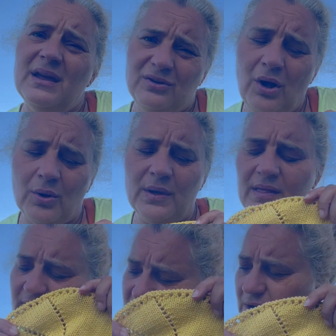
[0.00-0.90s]
No,
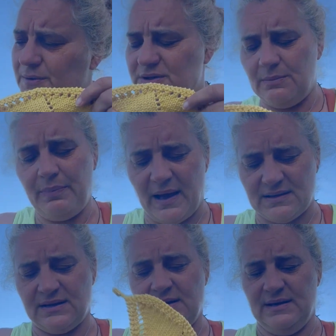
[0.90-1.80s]
they don't.
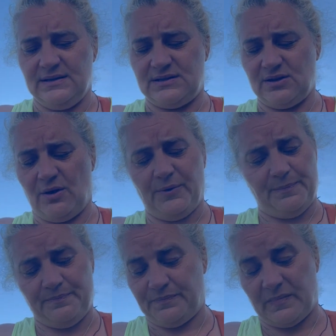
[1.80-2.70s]
But so
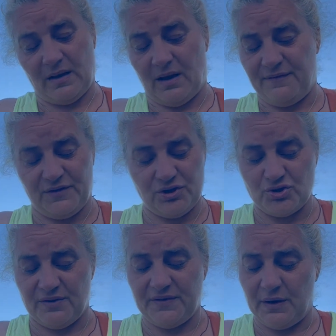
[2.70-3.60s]
I finished
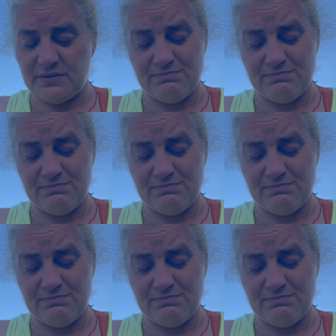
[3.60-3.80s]
off those.